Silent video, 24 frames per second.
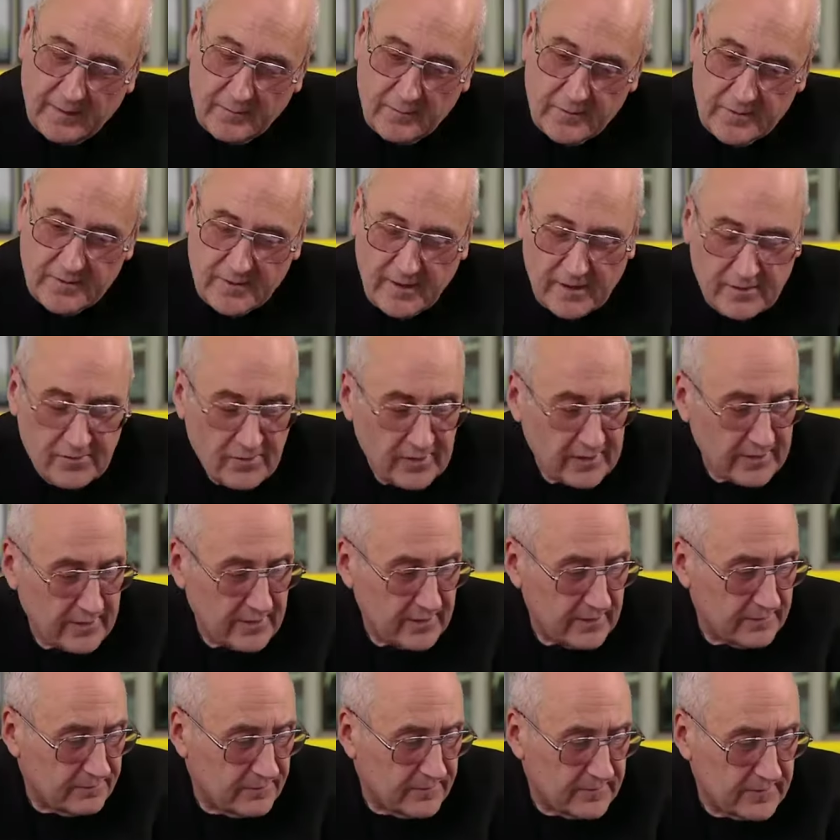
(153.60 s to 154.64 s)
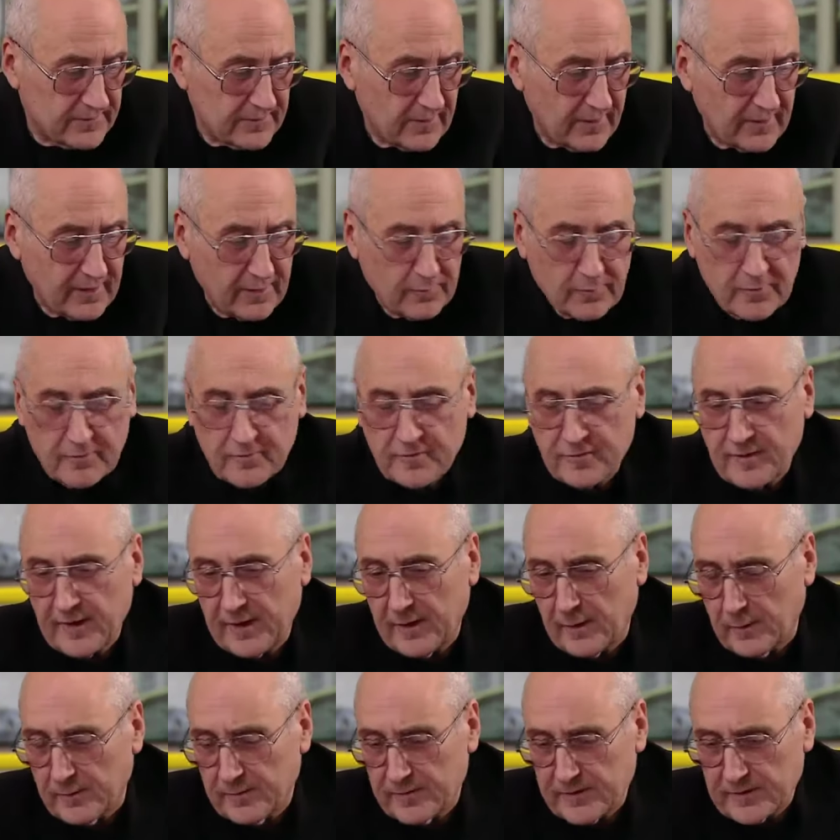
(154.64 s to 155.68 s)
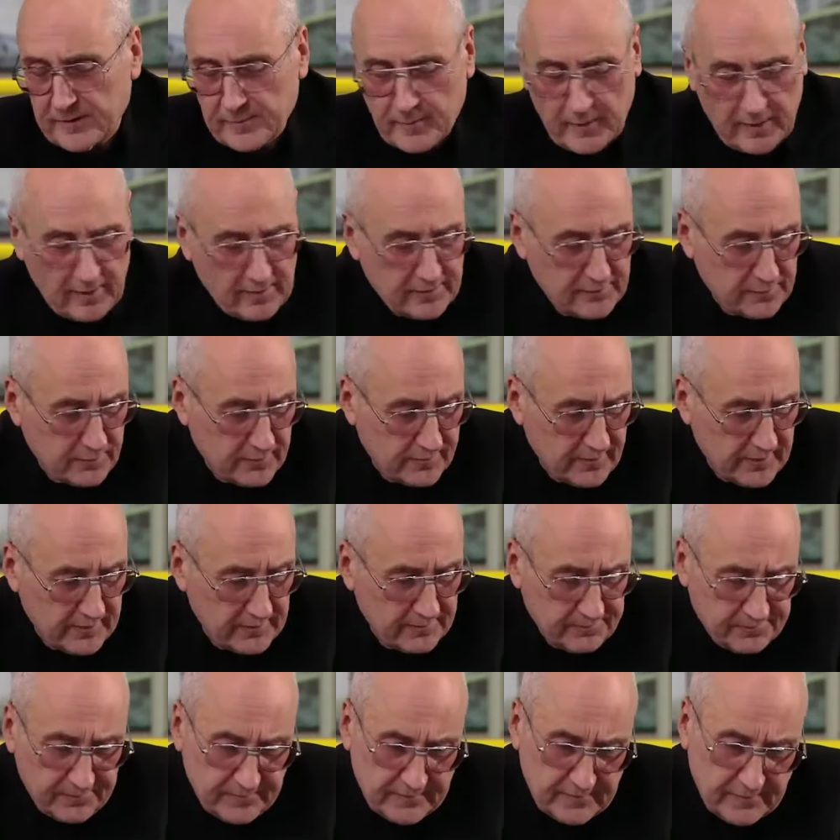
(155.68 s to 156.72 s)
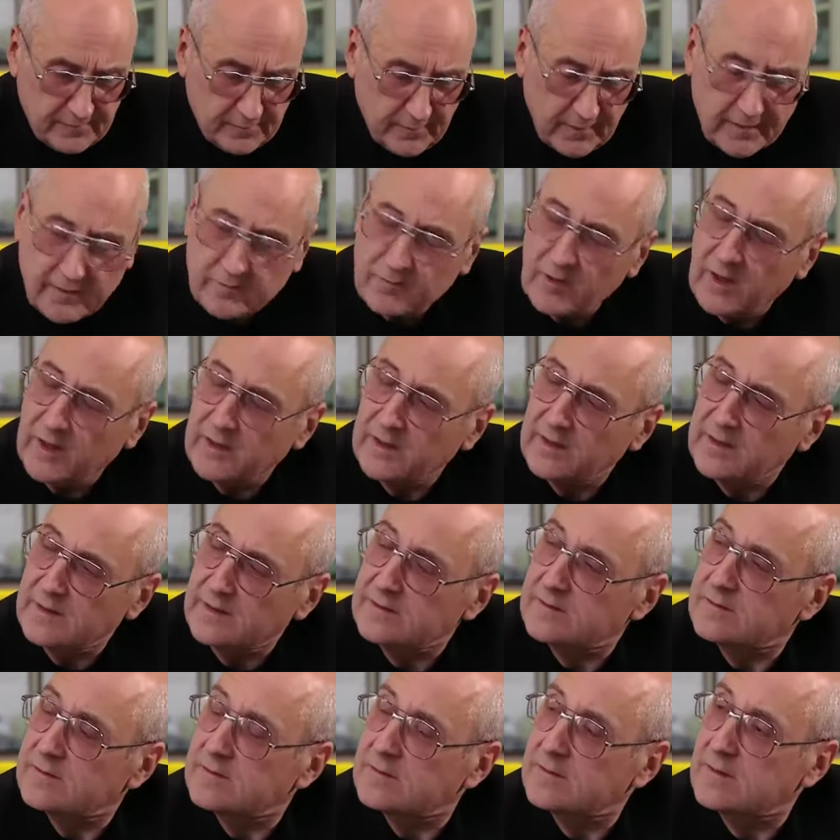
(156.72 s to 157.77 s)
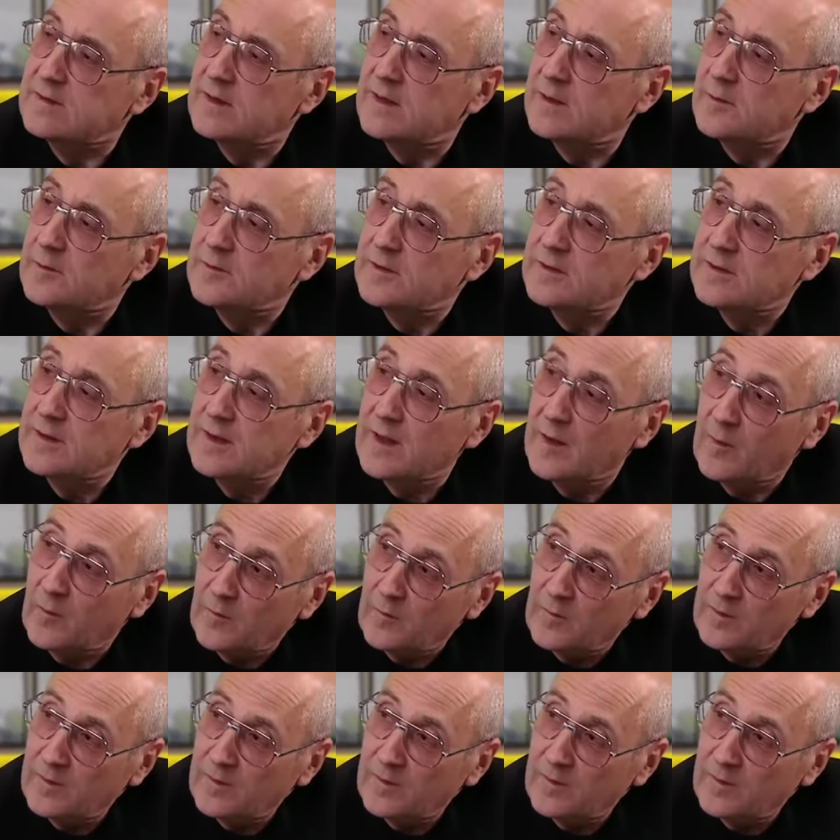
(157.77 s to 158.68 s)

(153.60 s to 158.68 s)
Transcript: Well, generally a tyre will fail if it's marked with a speed rating lower than L.